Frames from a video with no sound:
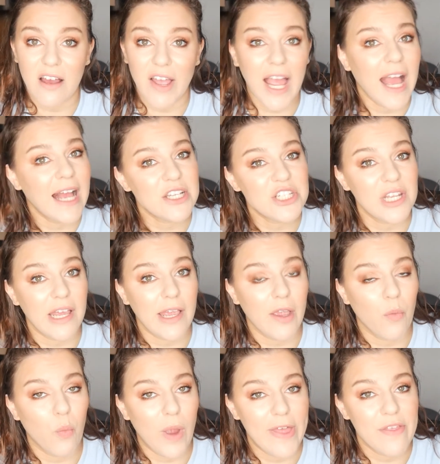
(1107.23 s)
I
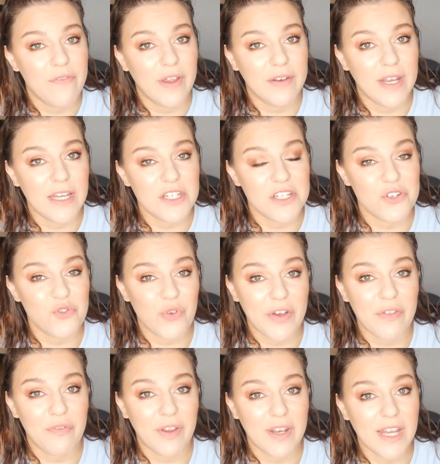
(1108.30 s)
actually wear the foundation and
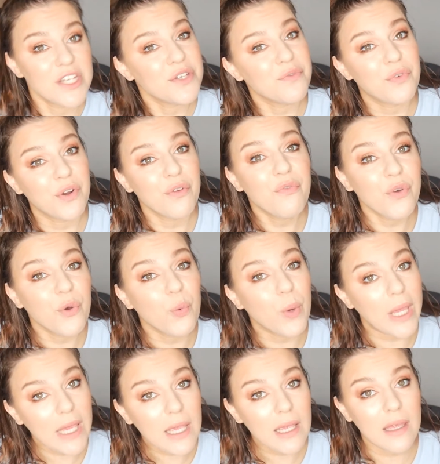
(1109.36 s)
trial the foundation for a full
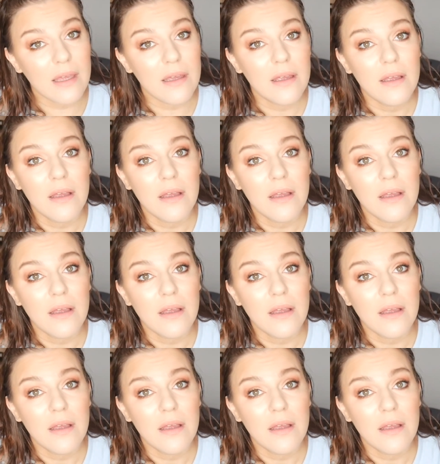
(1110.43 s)
week